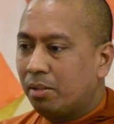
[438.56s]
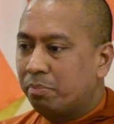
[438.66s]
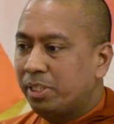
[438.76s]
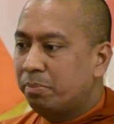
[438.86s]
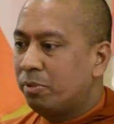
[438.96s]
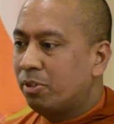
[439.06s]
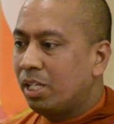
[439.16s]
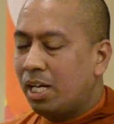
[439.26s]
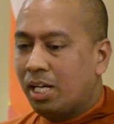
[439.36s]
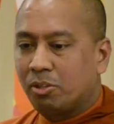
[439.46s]
people
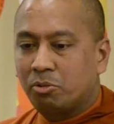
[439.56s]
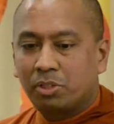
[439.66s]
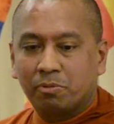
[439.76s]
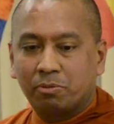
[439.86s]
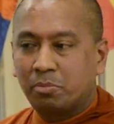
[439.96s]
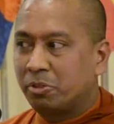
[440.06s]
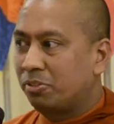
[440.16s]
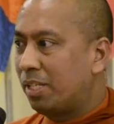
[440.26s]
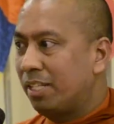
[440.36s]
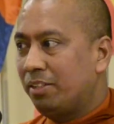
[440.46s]
are looking for
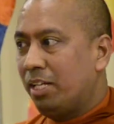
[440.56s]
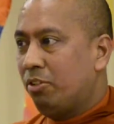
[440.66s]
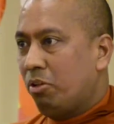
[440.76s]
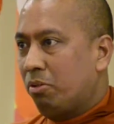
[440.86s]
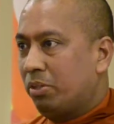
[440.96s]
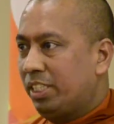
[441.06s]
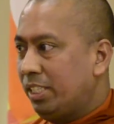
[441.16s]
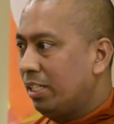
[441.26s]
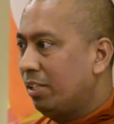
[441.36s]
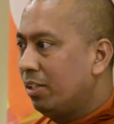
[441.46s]
Buddhism. I know
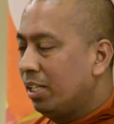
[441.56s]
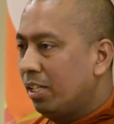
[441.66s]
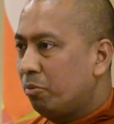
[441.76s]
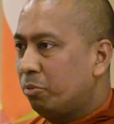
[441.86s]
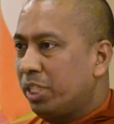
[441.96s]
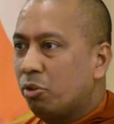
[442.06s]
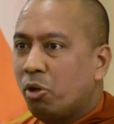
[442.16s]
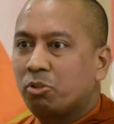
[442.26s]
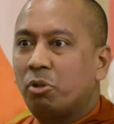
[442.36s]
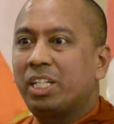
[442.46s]
here, we are
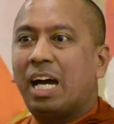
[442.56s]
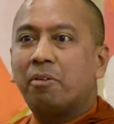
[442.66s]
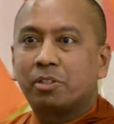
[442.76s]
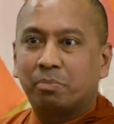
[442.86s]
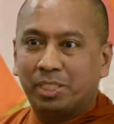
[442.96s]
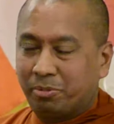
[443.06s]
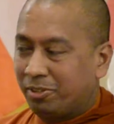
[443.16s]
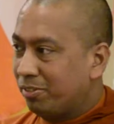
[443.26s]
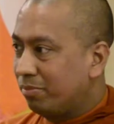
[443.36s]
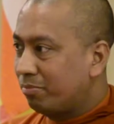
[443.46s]
not going after people.
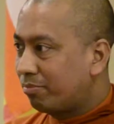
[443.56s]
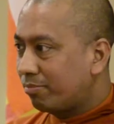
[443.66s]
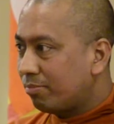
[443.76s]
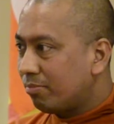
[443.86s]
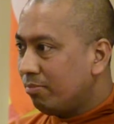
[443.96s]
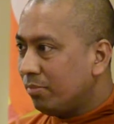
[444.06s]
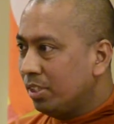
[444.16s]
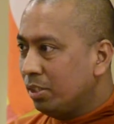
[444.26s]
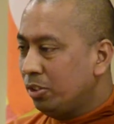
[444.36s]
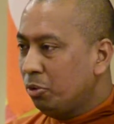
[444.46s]

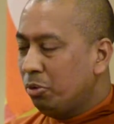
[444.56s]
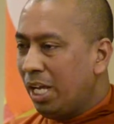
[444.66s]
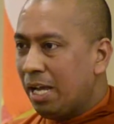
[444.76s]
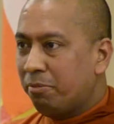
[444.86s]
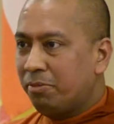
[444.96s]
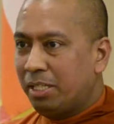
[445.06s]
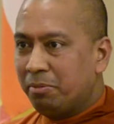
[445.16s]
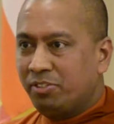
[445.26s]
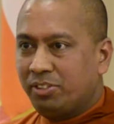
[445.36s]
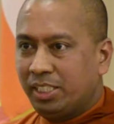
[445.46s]
You have never
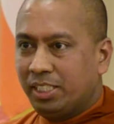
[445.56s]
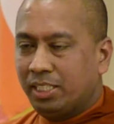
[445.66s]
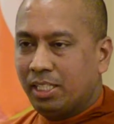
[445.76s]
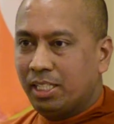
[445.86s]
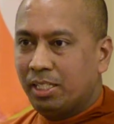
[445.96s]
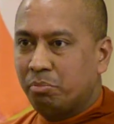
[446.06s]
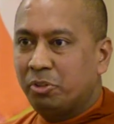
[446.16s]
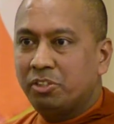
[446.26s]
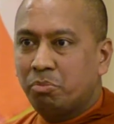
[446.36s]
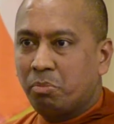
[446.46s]
seen a
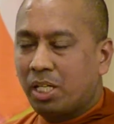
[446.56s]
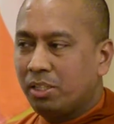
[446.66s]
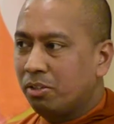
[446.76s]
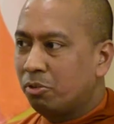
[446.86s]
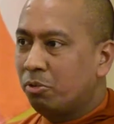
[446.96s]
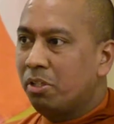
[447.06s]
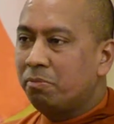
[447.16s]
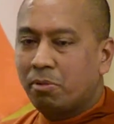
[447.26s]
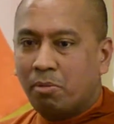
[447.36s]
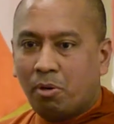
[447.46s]
Buddhist monk going
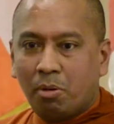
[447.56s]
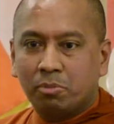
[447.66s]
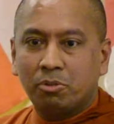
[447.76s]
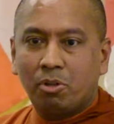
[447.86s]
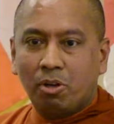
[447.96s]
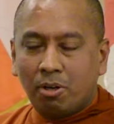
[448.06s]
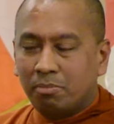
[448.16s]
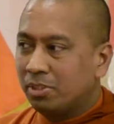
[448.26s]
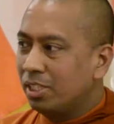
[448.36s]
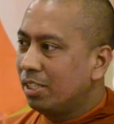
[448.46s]
from home to
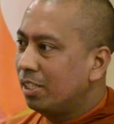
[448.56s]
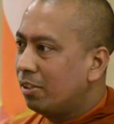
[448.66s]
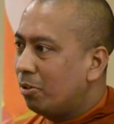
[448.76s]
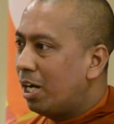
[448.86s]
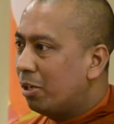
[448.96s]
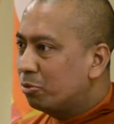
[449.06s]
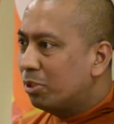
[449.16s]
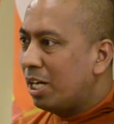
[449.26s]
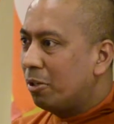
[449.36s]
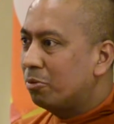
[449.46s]
home or house to
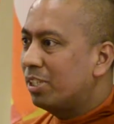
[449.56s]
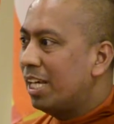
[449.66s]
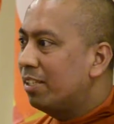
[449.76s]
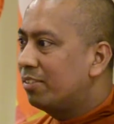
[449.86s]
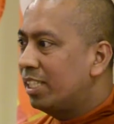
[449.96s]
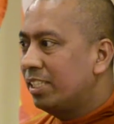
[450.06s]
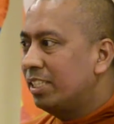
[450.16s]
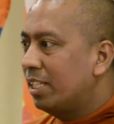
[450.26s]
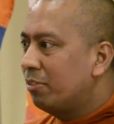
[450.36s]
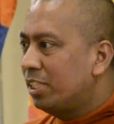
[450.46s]
house and selling
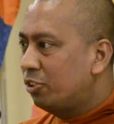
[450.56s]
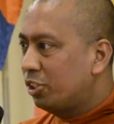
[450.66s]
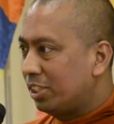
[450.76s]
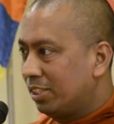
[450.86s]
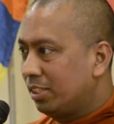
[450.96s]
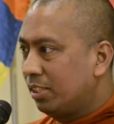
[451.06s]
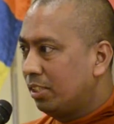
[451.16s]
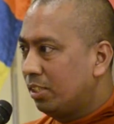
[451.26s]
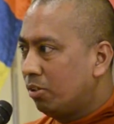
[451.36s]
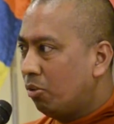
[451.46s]
their religion
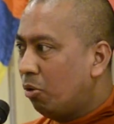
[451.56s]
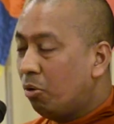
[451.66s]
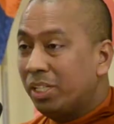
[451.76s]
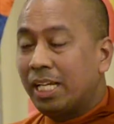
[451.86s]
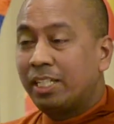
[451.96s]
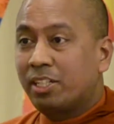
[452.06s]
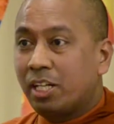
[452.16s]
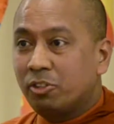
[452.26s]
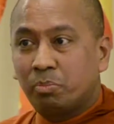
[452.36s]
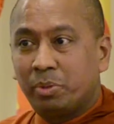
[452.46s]
or
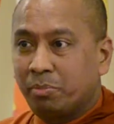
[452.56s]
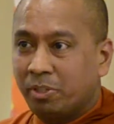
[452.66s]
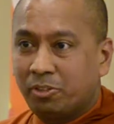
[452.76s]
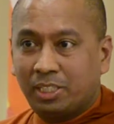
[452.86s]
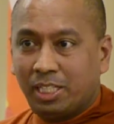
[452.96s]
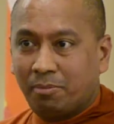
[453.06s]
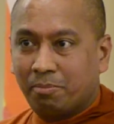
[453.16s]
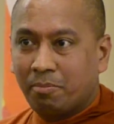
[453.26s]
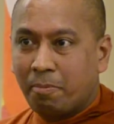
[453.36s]
encouraging people to come.